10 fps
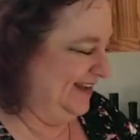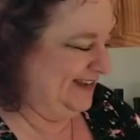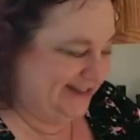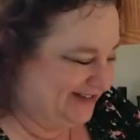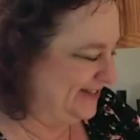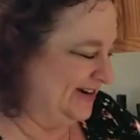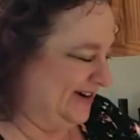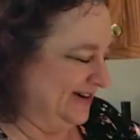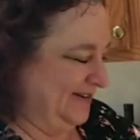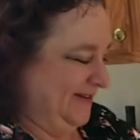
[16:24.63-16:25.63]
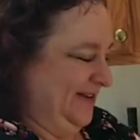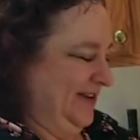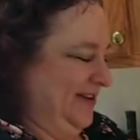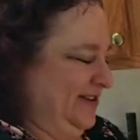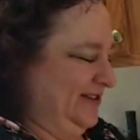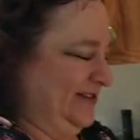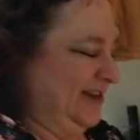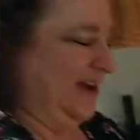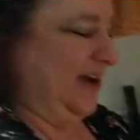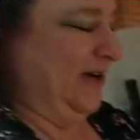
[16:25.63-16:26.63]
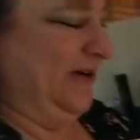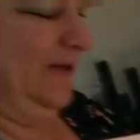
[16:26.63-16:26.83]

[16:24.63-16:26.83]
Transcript: You stir. So